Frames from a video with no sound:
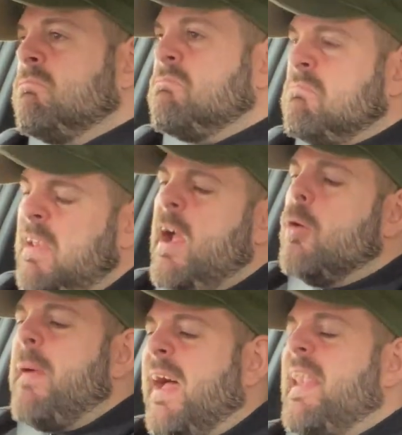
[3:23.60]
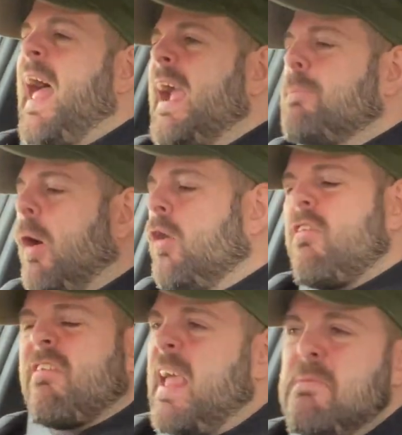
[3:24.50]
little bit of lag, but
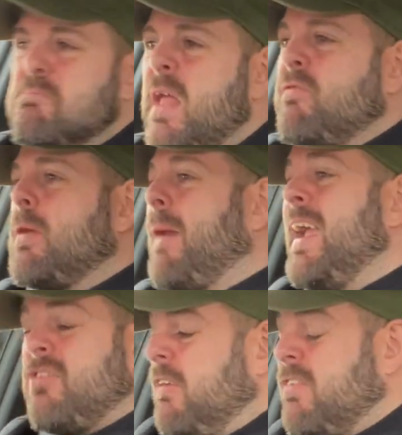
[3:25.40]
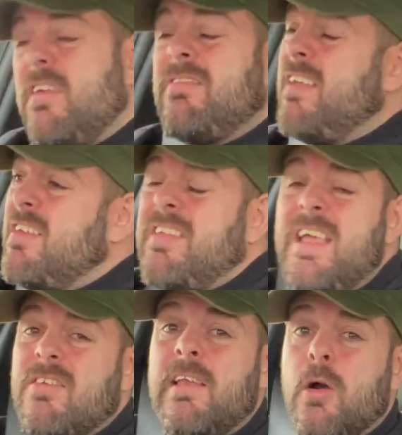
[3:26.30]
honestly nothing major. It's a
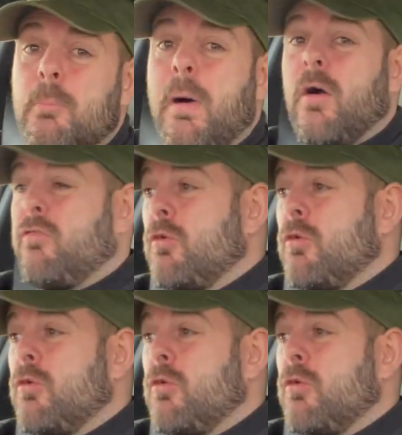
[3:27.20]
decent little box for an